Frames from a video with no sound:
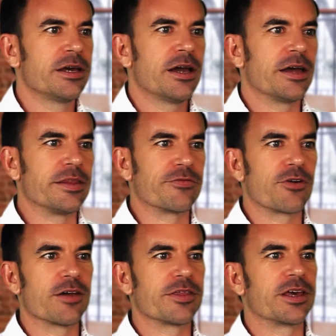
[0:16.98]
and then
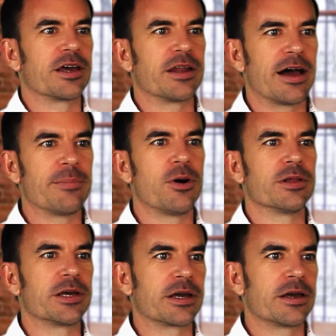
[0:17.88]
frothing and
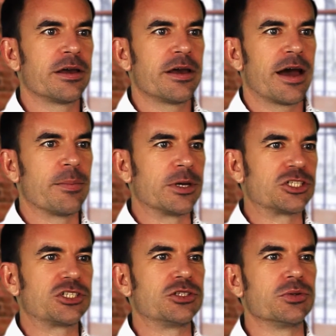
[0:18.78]
eyeballing how
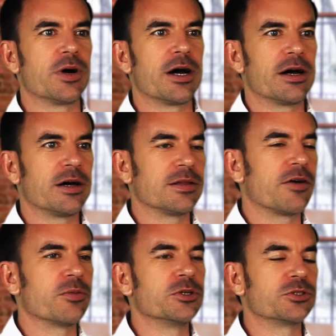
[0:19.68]
much to uh, allow
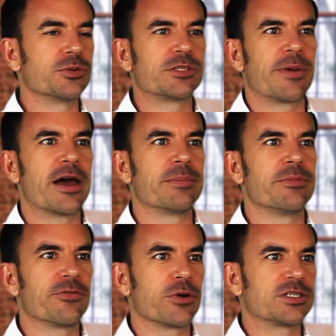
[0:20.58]
the milk to expand
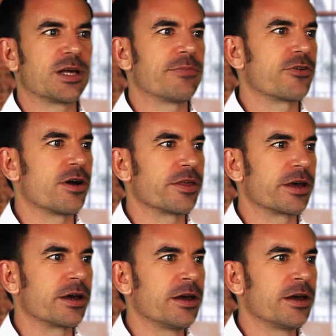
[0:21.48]
before I stop frothing.